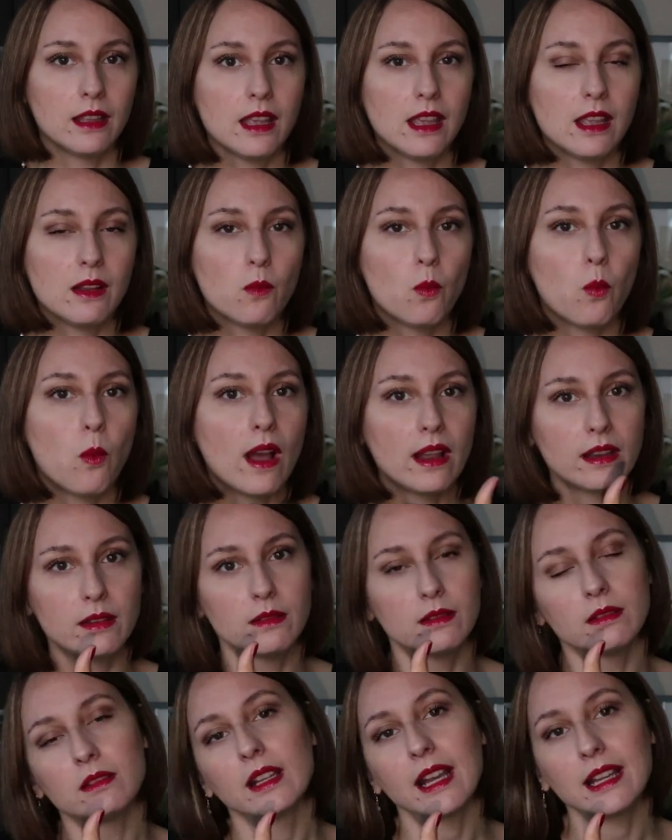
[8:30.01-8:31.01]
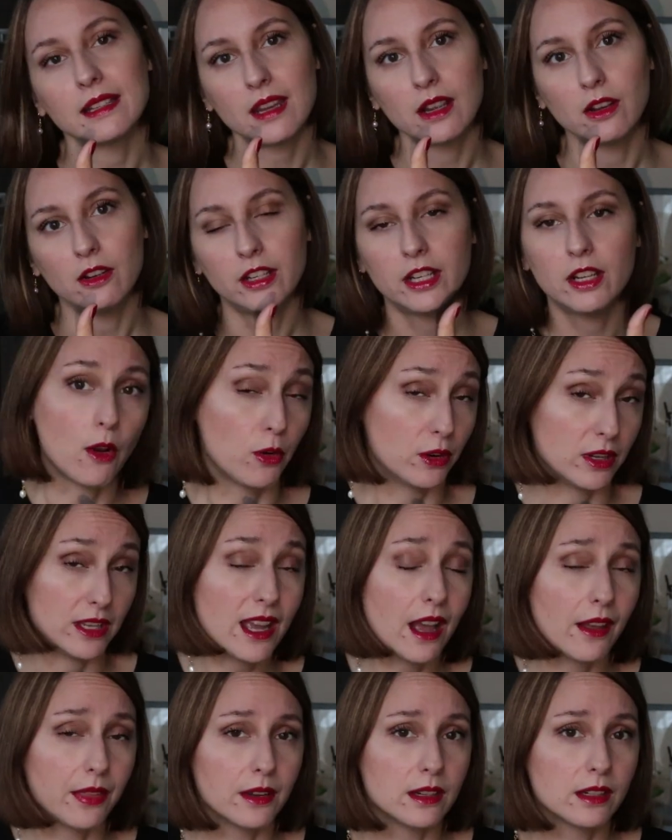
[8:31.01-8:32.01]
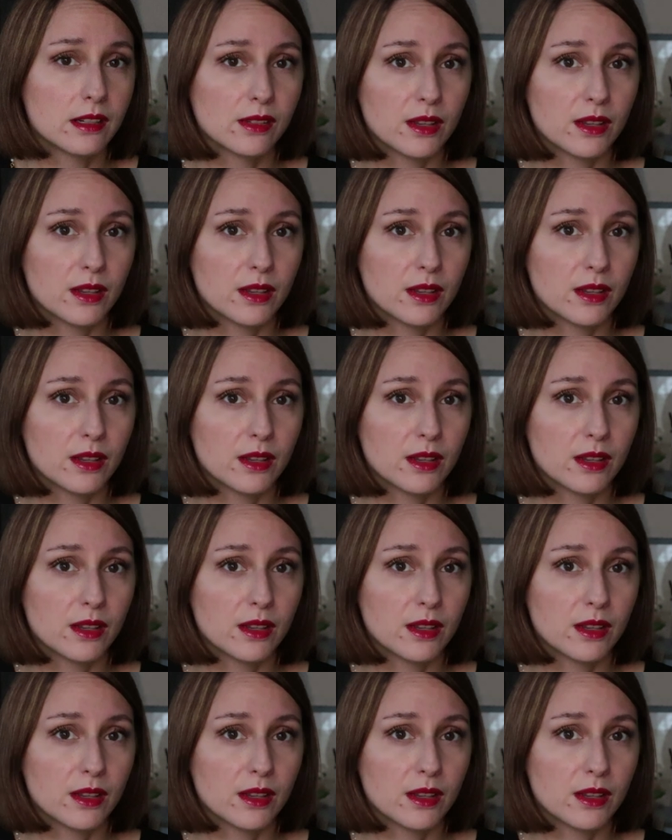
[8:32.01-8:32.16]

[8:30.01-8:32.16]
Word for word: in one category or the other.